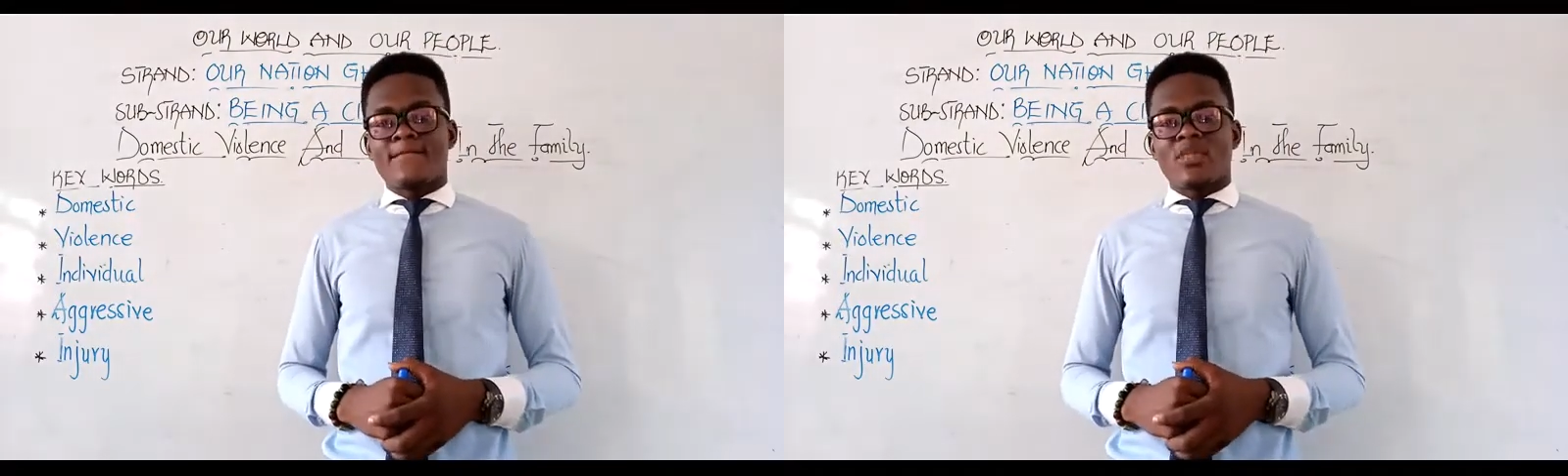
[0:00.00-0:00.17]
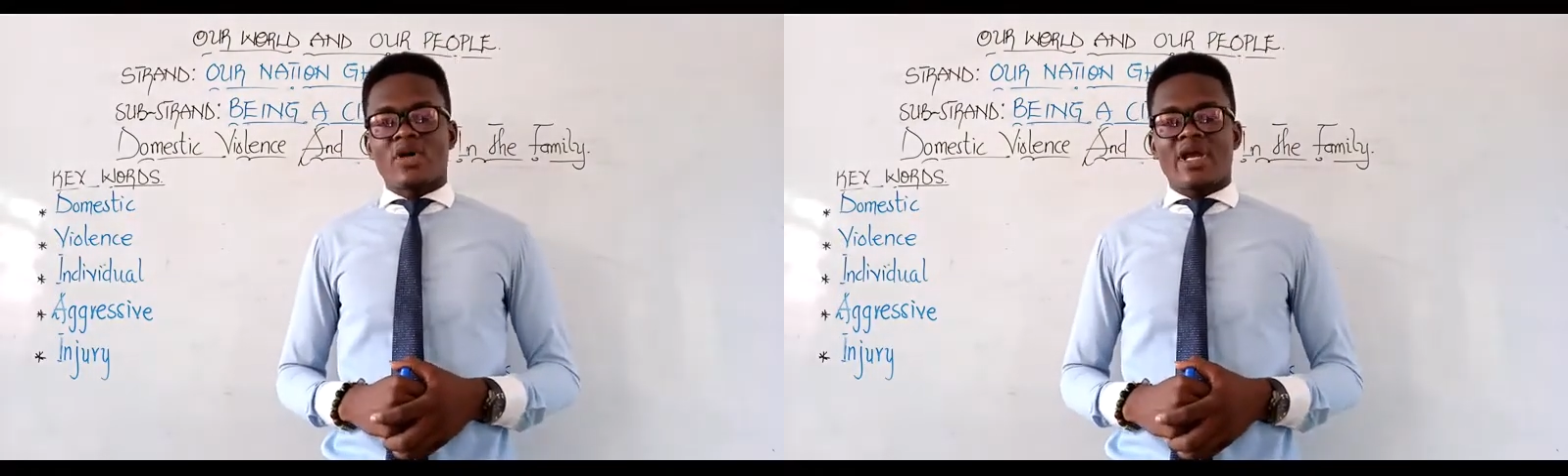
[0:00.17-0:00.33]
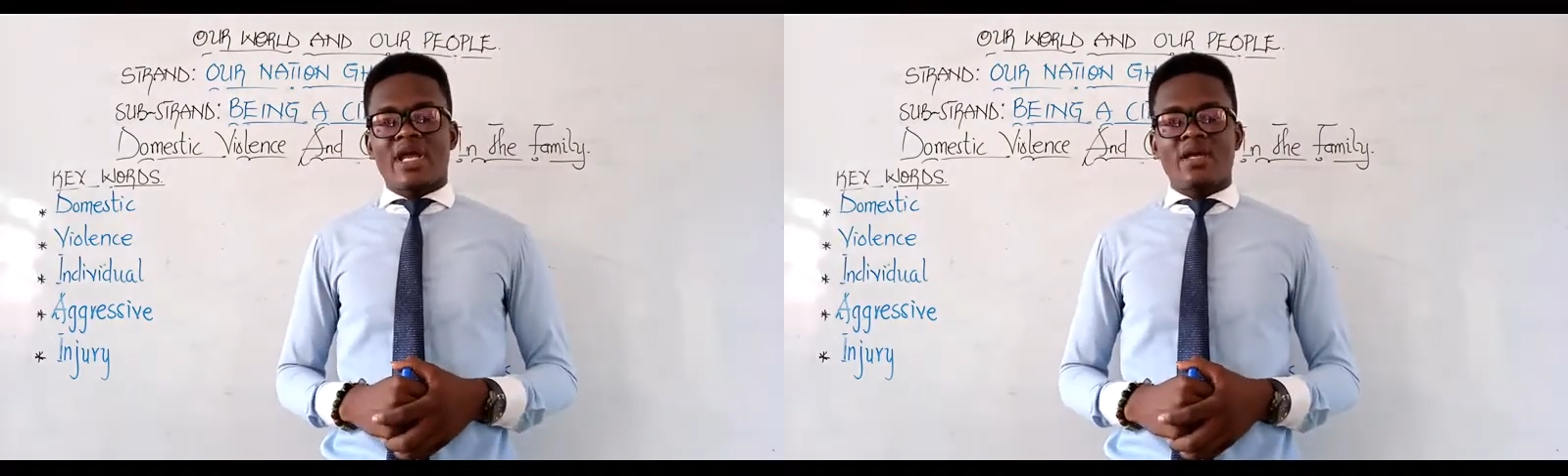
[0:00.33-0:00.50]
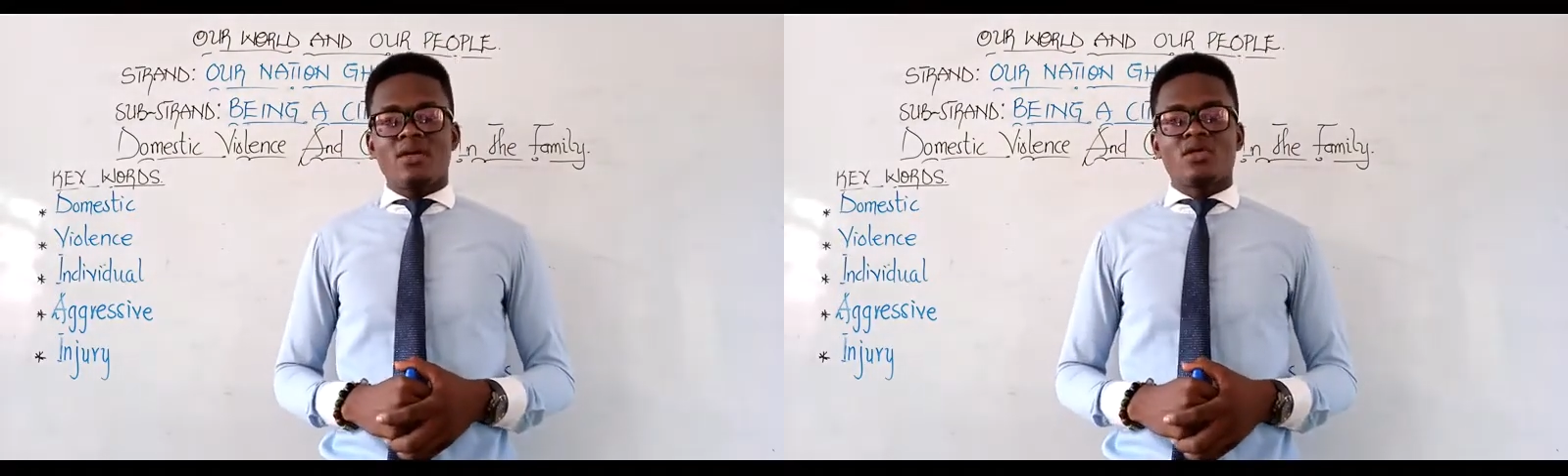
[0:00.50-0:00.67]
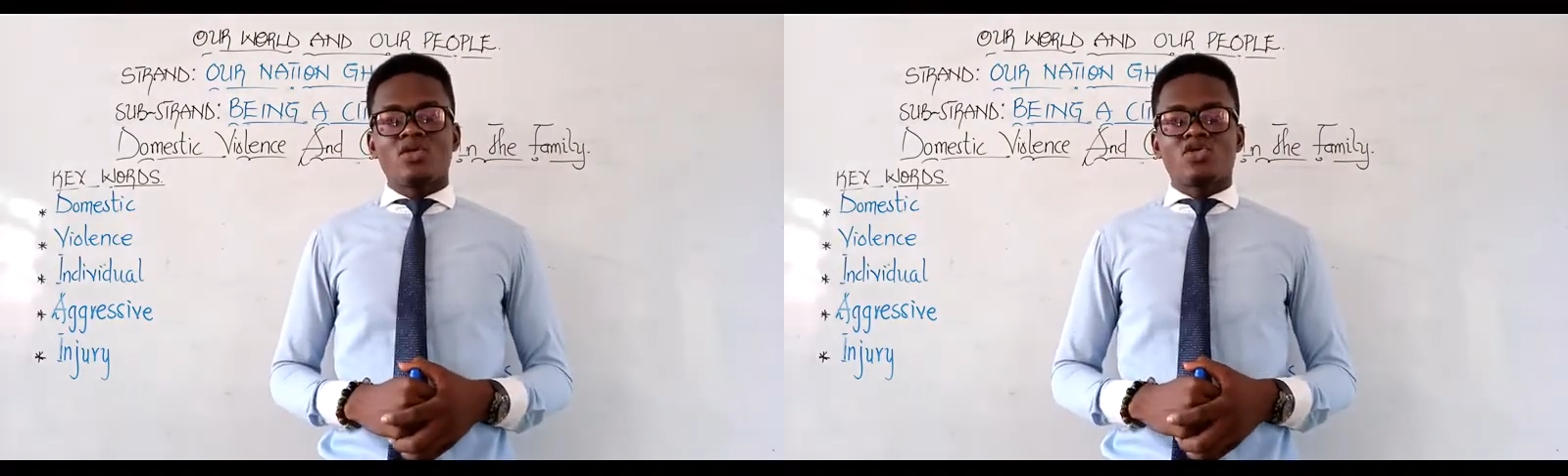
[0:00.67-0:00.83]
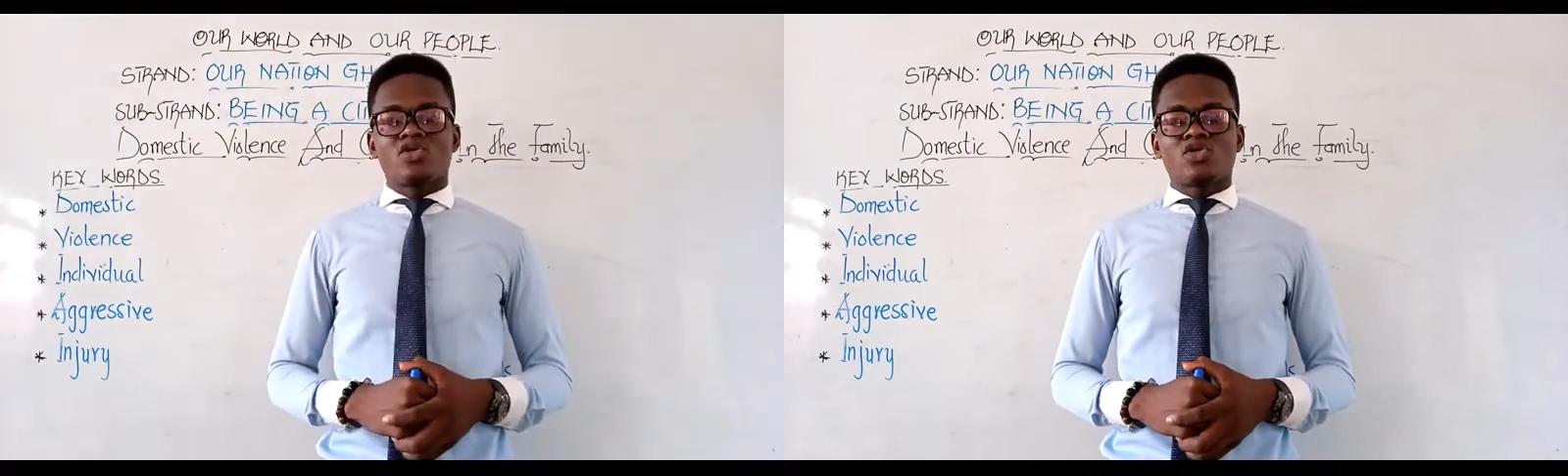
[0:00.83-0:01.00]
Okay,
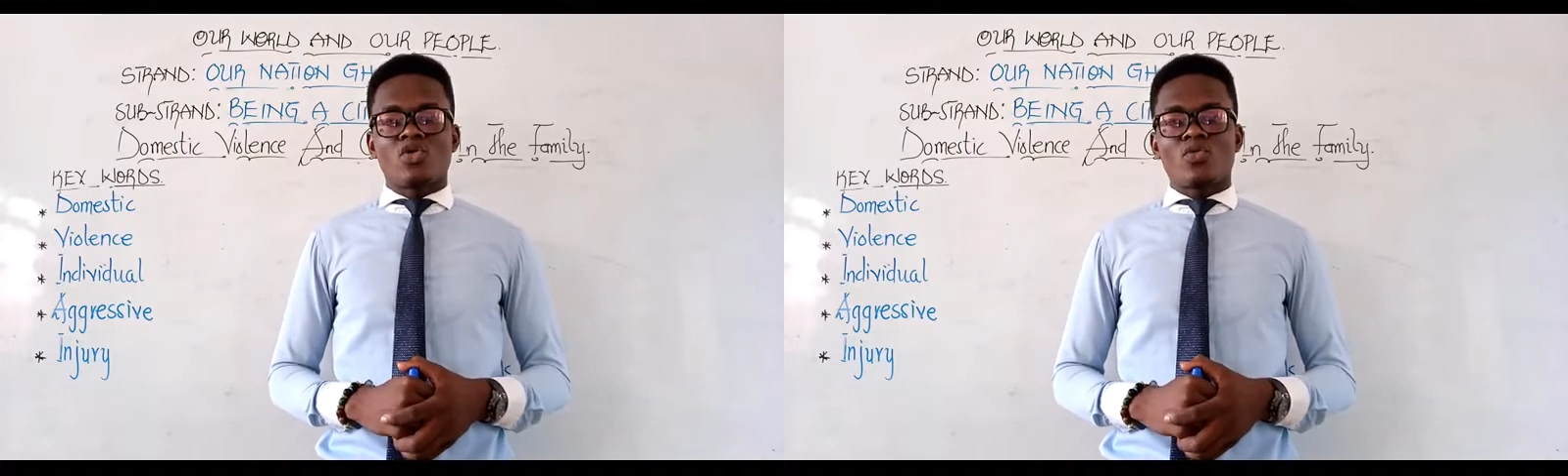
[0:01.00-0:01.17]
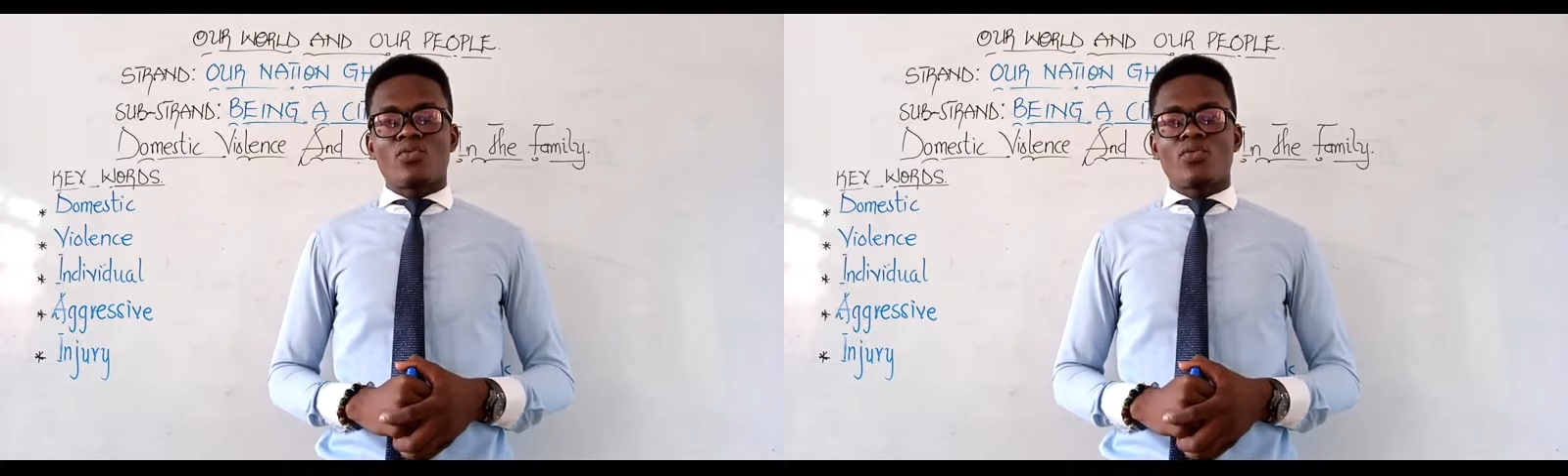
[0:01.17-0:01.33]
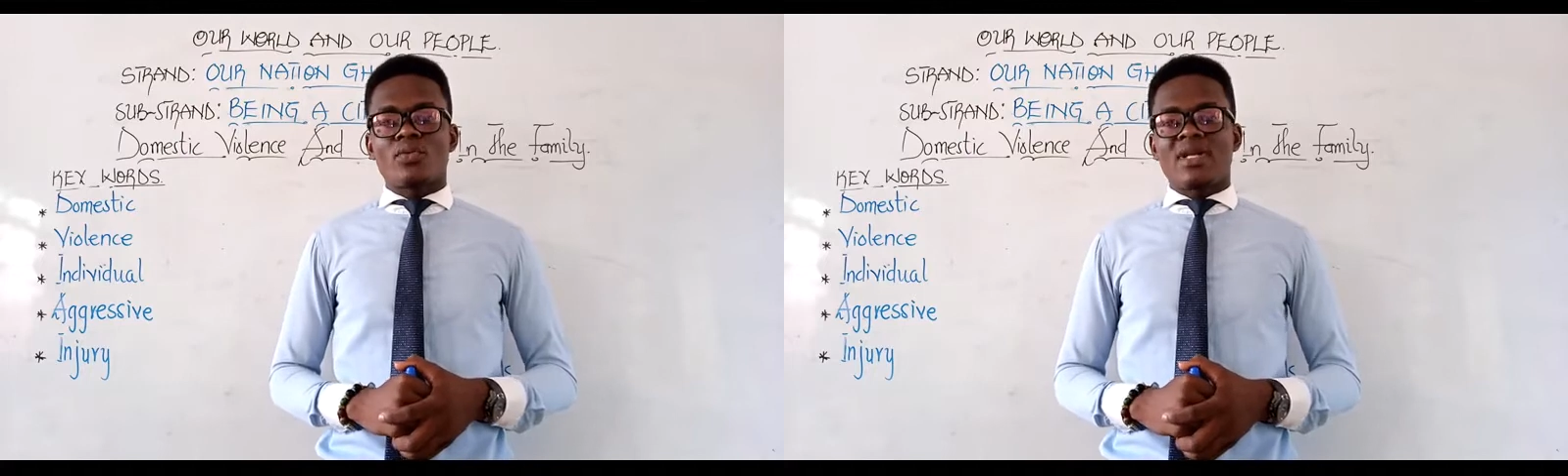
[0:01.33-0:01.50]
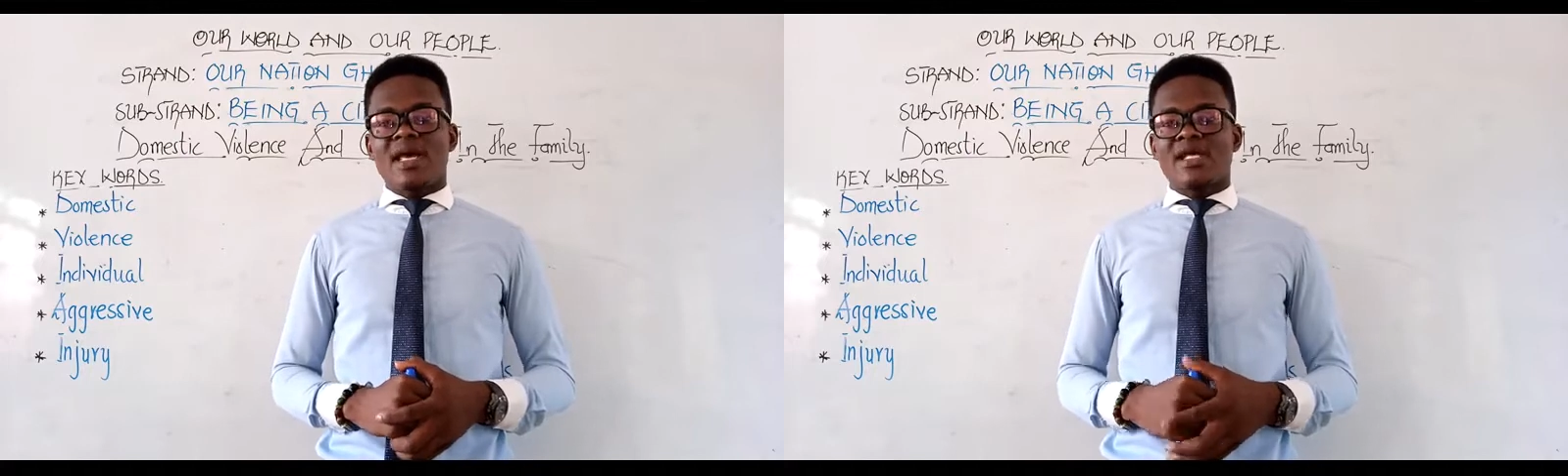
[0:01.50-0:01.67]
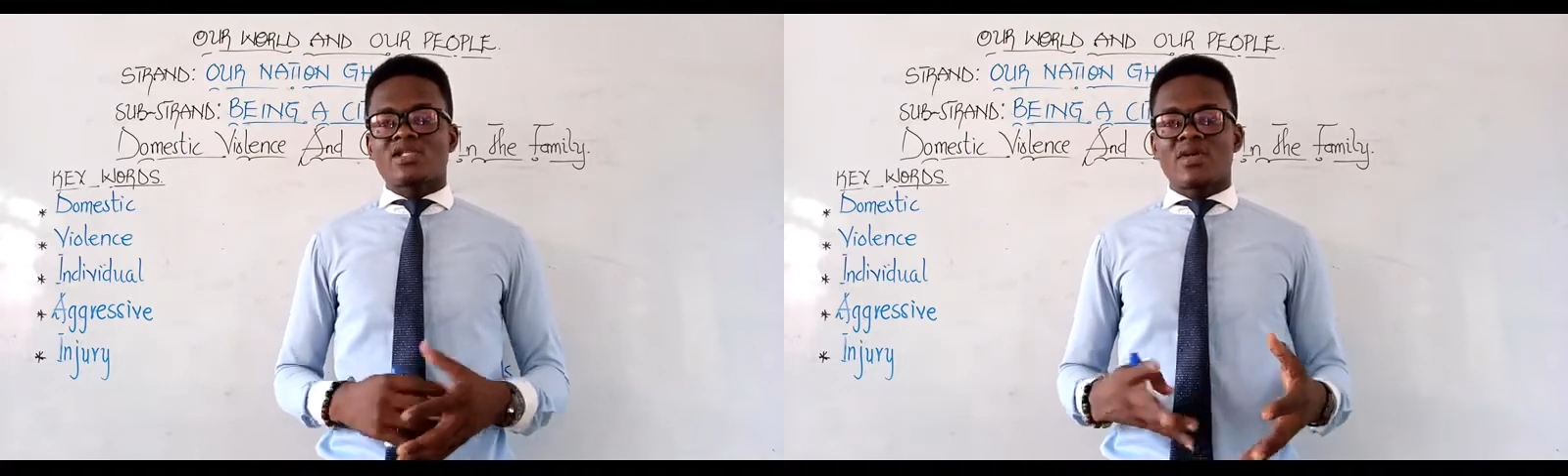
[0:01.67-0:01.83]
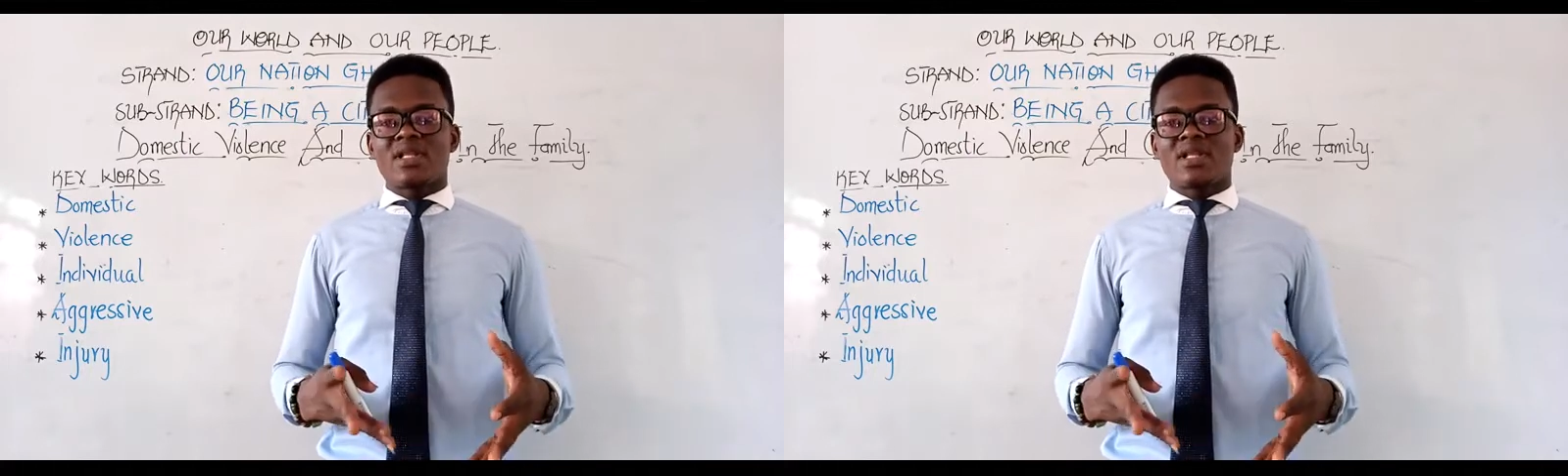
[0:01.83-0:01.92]
so let's